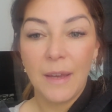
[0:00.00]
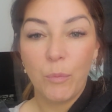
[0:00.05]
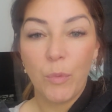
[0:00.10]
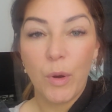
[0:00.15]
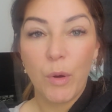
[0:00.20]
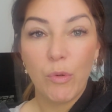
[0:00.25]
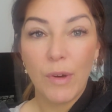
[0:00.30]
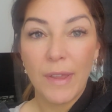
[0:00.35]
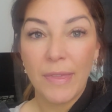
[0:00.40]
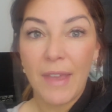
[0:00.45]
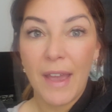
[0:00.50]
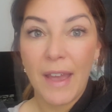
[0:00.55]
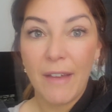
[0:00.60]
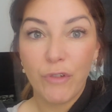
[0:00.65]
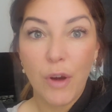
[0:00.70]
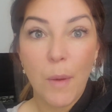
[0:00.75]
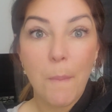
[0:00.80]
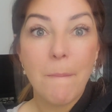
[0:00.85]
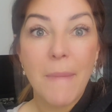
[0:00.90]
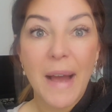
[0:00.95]
We were in there
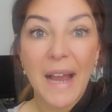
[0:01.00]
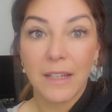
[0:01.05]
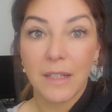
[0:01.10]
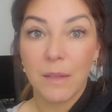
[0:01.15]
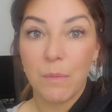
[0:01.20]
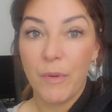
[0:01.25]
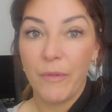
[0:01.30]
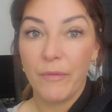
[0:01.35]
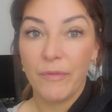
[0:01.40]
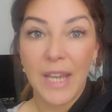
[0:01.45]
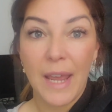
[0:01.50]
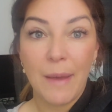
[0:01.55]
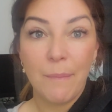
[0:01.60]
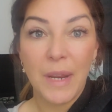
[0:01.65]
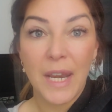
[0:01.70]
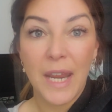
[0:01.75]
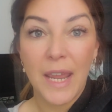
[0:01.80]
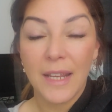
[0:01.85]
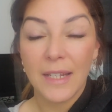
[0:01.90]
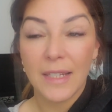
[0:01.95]
for a maximum of 10
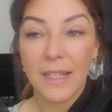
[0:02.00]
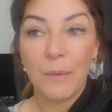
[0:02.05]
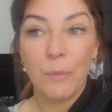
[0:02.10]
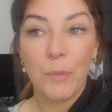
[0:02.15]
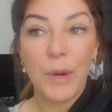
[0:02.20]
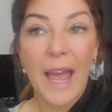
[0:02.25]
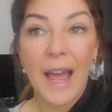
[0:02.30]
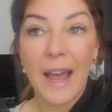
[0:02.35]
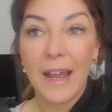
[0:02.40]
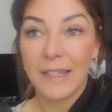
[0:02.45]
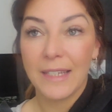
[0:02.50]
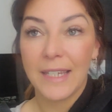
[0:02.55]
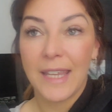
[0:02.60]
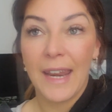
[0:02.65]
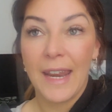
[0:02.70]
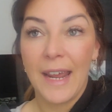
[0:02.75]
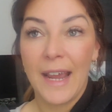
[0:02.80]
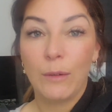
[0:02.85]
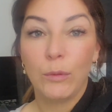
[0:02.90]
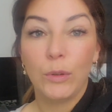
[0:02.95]
minutes and we had to
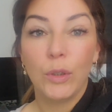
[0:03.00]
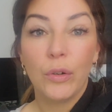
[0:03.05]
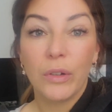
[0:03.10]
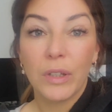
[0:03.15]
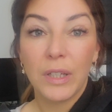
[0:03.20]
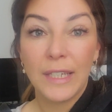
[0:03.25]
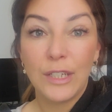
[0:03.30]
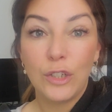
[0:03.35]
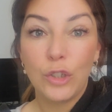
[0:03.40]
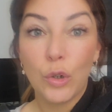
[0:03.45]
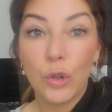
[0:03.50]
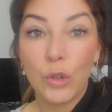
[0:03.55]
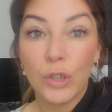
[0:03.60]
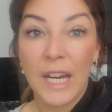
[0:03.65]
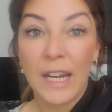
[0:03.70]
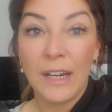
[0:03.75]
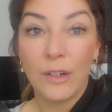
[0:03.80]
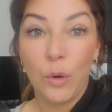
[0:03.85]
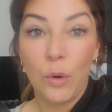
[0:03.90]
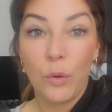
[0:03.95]
get out. Luckily, George
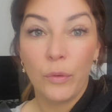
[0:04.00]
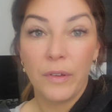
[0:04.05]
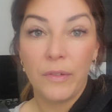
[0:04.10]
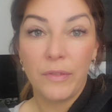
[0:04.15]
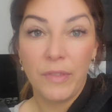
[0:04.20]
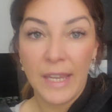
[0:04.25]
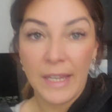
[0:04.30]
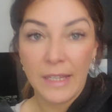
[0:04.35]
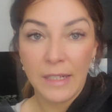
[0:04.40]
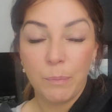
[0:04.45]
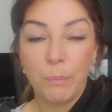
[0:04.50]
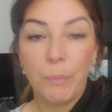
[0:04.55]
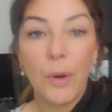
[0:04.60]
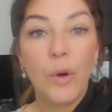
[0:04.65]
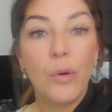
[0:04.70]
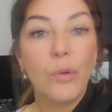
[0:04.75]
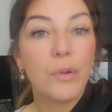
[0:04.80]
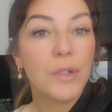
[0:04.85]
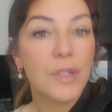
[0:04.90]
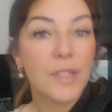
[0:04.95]
had other things
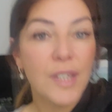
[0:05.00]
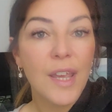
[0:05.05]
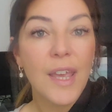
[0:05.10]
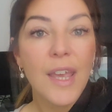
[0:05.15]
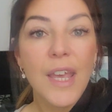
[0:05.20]
booked.